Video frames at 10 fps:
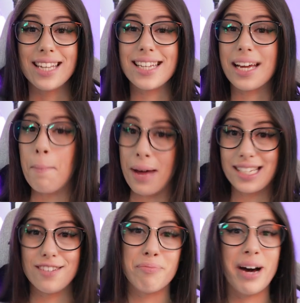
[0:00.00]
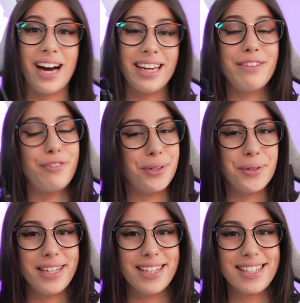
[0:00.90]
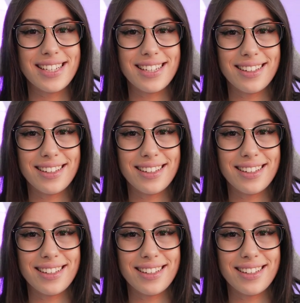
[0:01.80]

It's like a massive party for your ears.